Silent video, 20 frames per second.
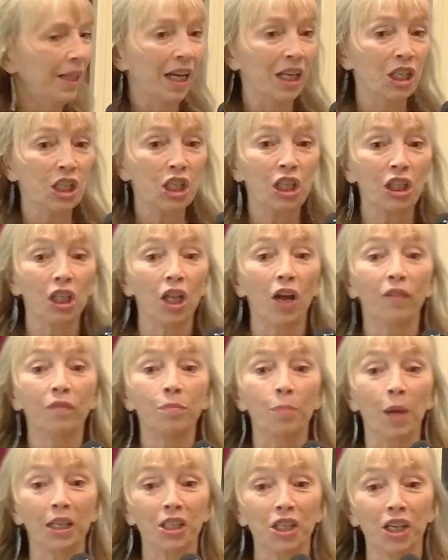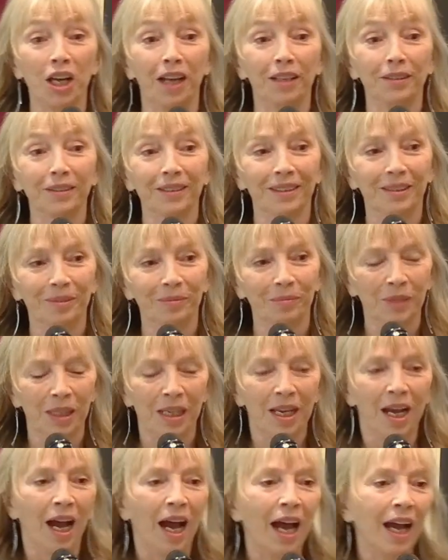And she loved my child.
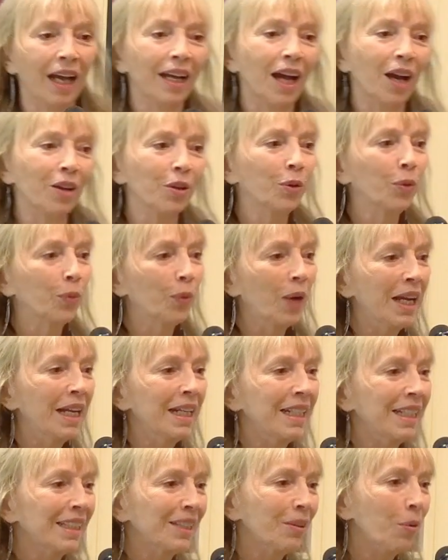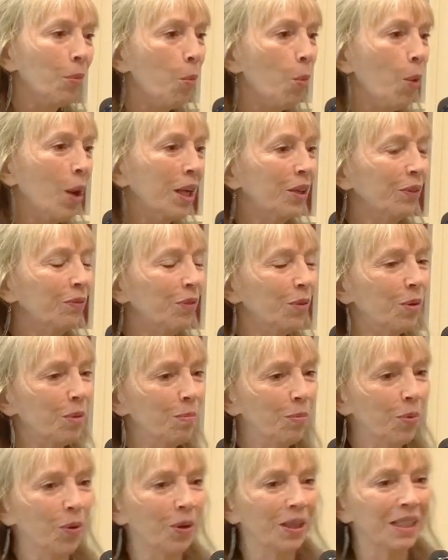I got great, wonderful
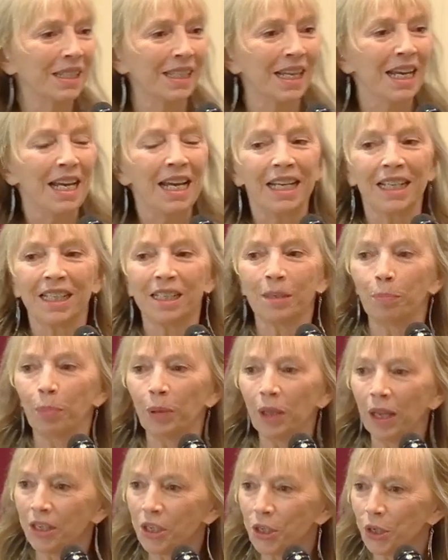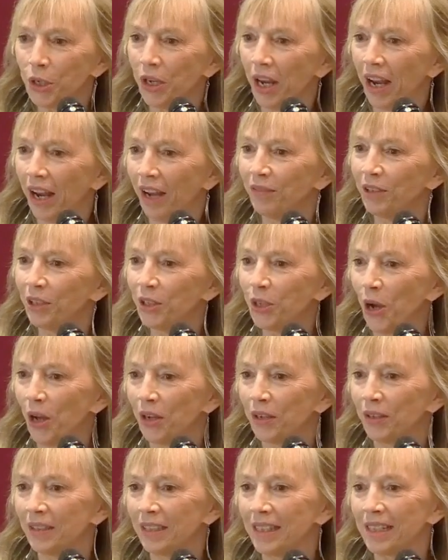reports. "It's a pleasure to have your
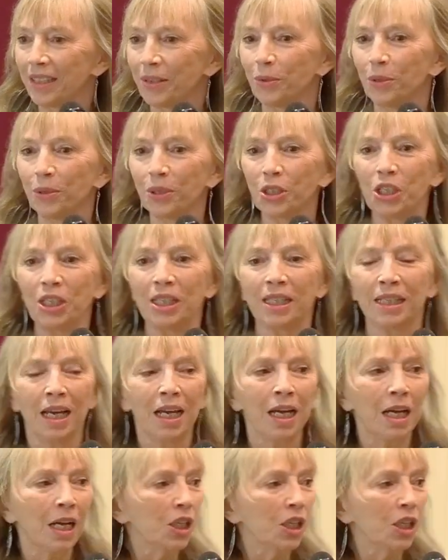daughter in school. She's